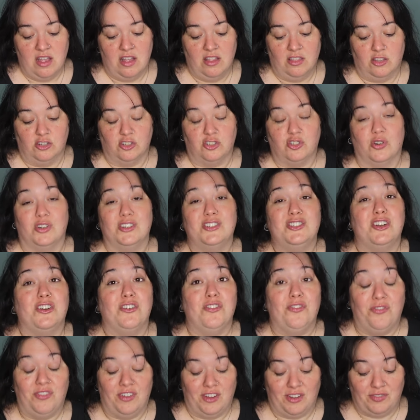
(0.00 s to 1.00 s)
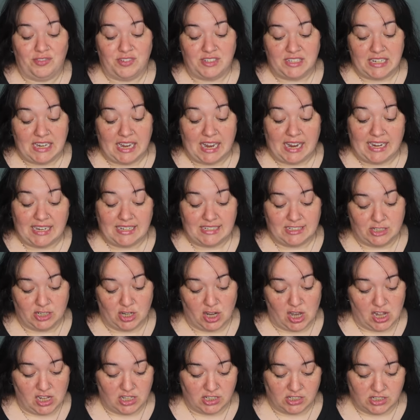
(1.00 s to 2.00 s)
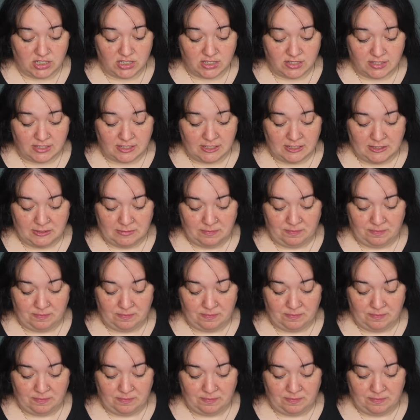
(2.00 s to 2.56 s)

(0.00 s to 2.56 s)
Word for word: The shorts are $58.